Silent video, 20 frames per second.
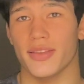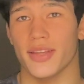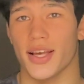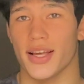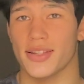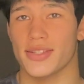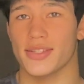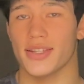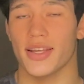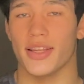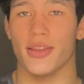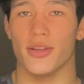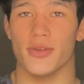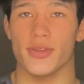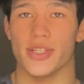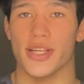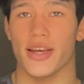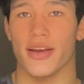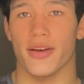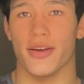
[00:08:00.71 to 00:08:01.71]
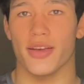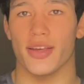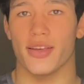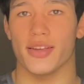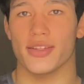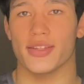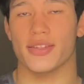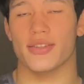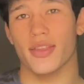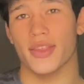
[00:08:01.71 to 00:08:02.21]
less in those
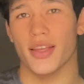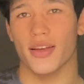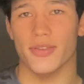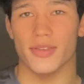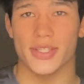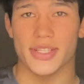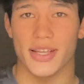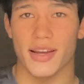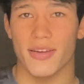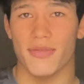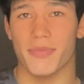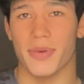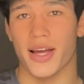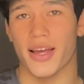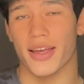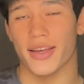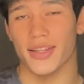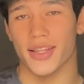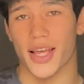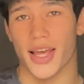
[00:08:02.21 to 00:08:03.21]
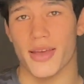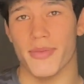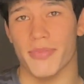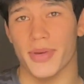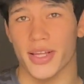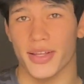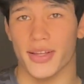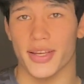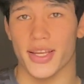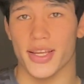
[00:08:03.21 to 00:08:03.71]
areas. Now, instead of buying
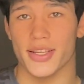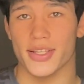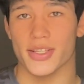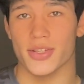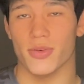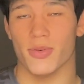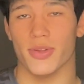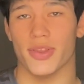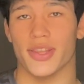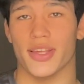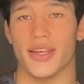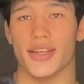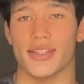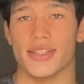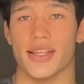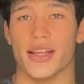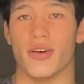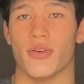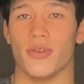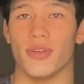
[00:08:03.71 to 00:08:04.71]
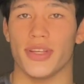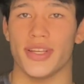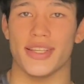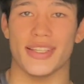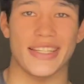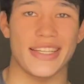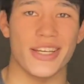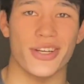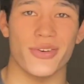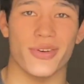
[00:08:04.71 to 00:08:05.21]
liabilities or things that only
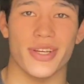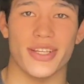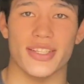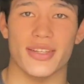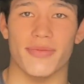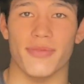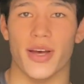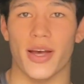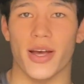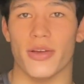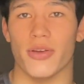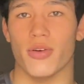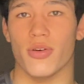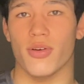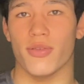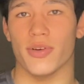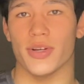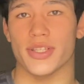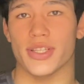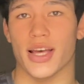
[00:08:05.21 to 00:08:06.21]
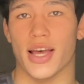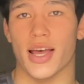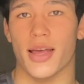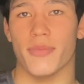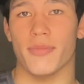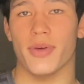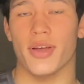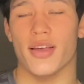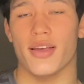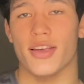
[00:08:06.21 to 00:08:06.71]
decrease in value over
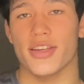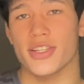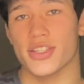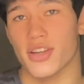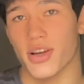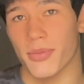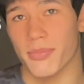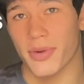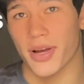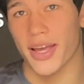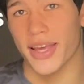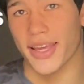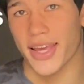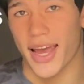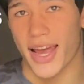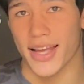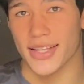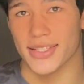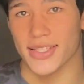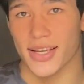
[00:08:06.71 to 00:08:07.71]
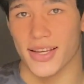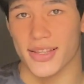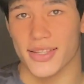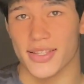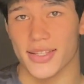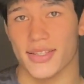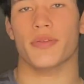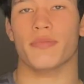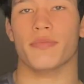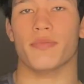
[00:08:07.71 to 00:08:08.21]
time, start buying
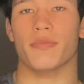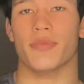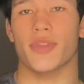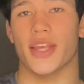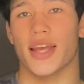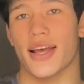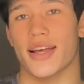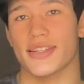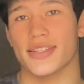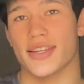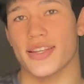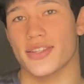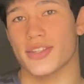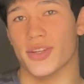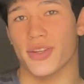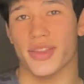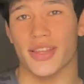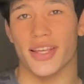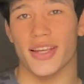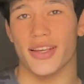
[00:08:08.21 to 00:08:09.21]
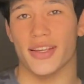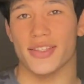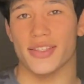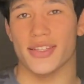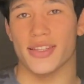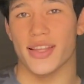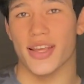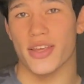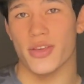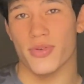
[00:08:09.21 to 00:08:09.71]
assets. Assets are things
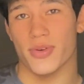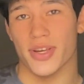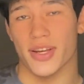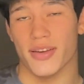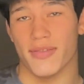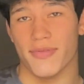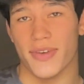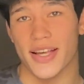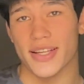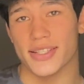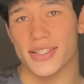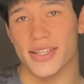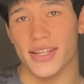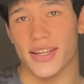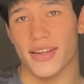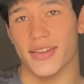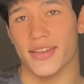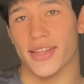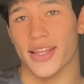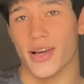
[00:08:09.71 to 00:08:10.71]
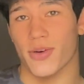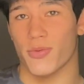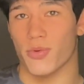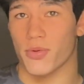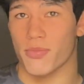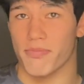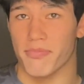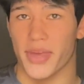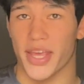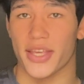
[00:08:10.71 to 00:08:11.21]
that you can invest in that will
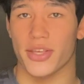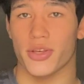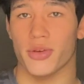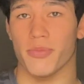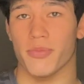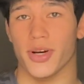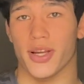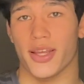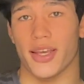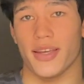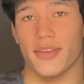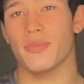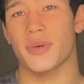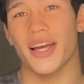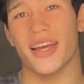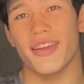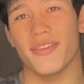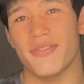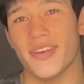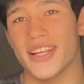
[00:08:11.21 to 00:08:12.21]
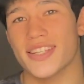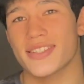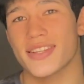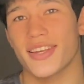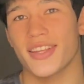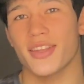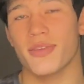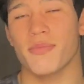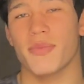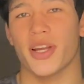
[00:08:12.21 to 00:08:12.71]
make you money. By
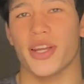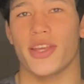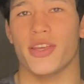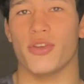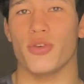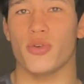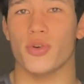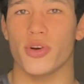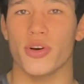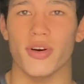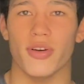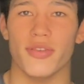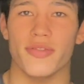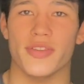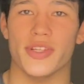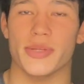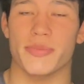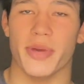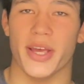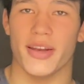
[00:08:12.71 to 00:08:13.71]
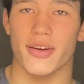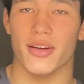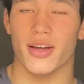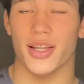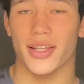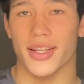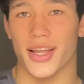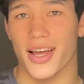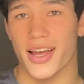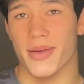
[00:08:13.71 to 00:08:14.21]
investing the money you could have spent
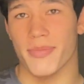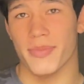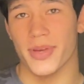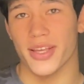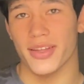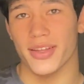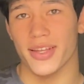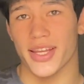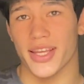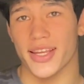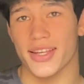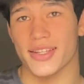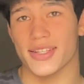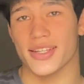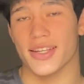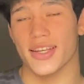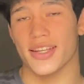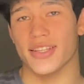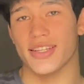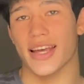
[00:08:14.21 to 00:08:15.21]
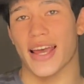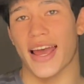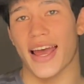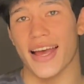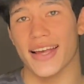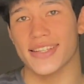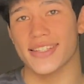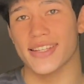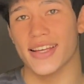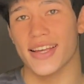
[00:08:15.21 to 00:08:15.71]
on liabilities into
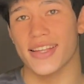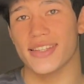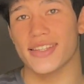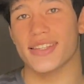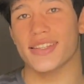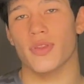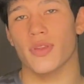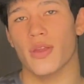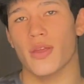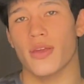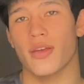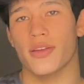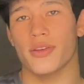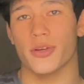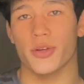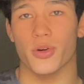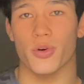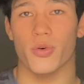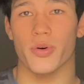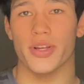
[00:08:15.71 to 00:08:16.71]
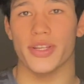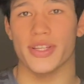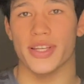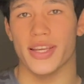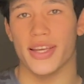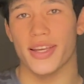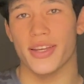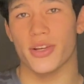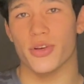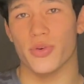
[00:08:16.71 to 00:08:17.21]
assets, you're going to
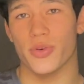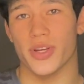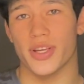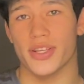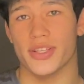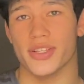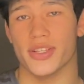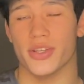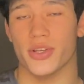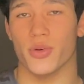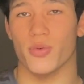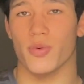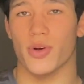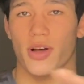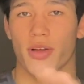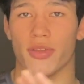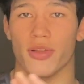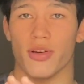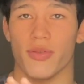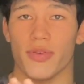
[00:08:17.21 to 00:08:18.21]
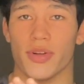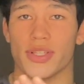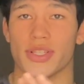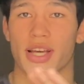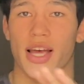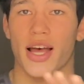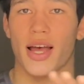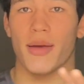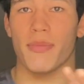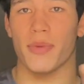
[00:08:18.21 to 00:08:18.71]
increase your wealth over
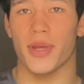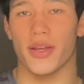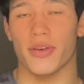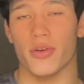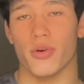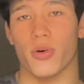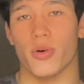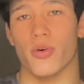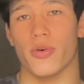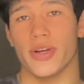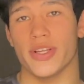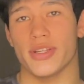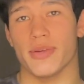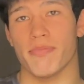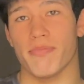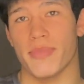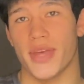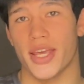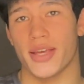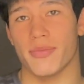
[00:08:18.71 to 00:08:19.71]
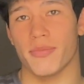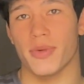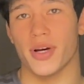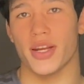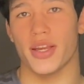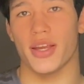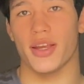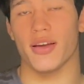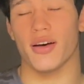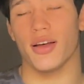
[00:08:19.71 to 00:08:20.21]
time and you're going to make
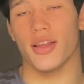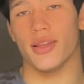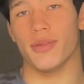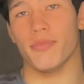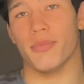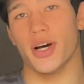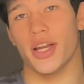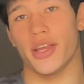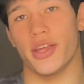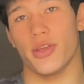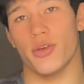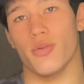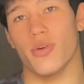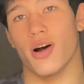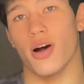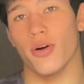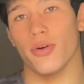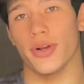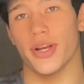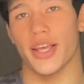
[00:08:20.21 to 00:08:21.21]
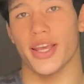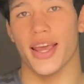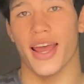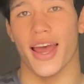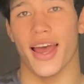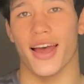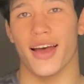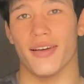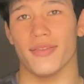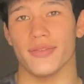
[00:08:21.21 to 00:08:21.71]
money on the money you already
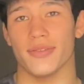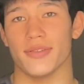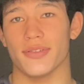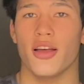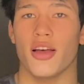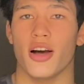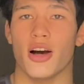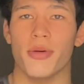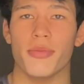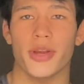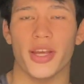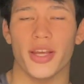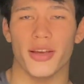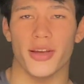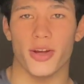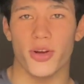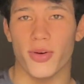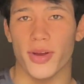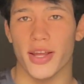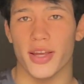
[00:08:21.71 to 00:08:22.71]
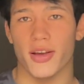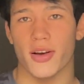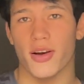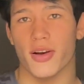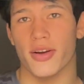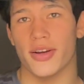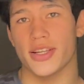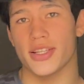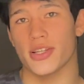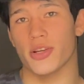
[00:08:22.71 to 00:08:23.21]
have. Opening a credit
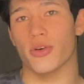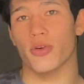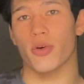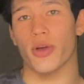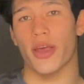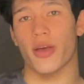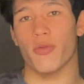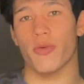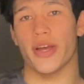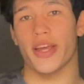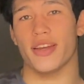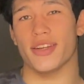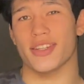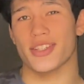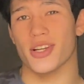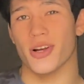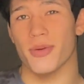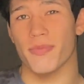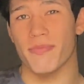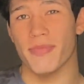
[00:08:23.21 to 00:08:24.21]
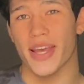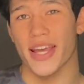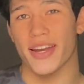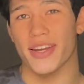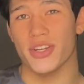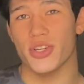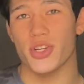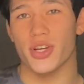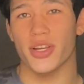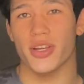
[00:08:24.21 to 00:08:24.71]
card is a great way to start
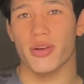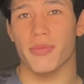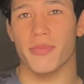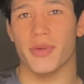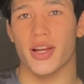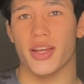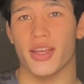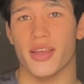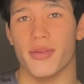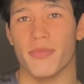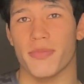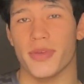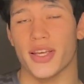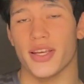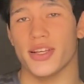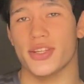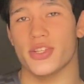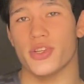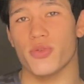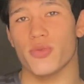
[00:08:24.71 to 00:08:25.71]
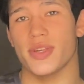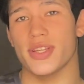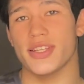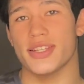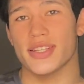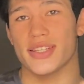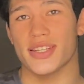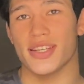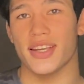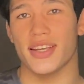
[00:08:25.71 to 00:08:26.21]
managing your money because you can
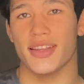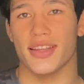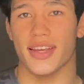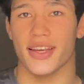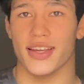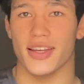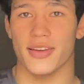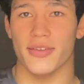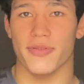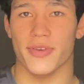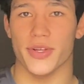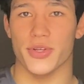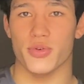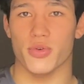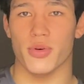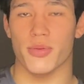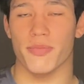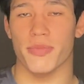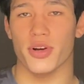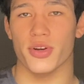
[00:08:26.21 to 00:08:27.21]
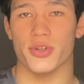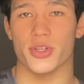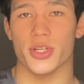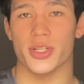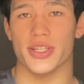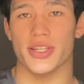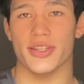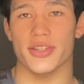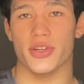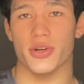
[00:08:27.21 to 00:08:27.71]
see the individual
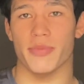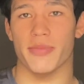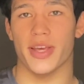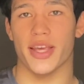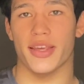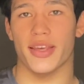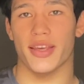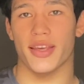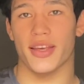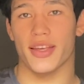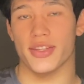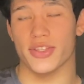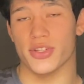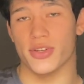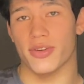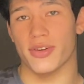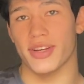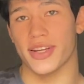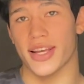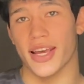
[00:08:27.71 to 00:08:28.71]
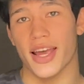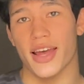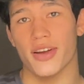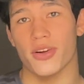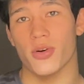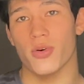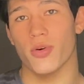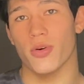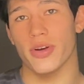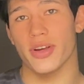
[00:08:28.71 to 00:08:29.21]
purchases you're making in certain
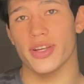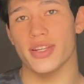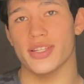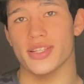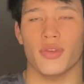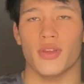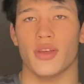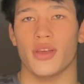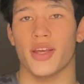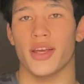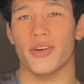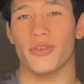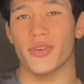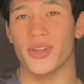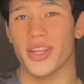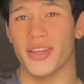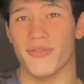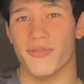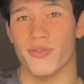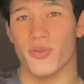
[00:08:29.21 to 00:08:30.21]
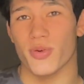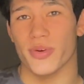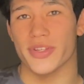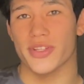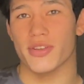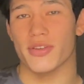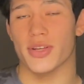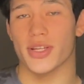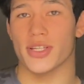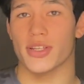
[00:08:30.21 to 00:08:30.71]
categories and really force
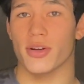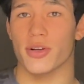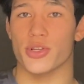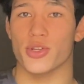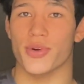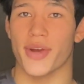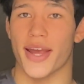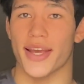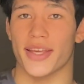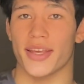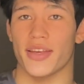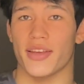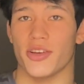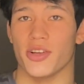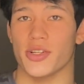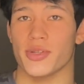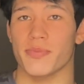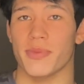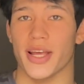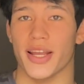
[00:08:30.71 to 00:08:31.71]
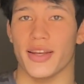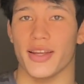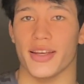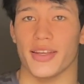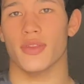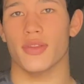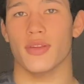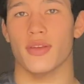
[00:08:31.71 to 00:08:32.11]
you to start tracking your spending.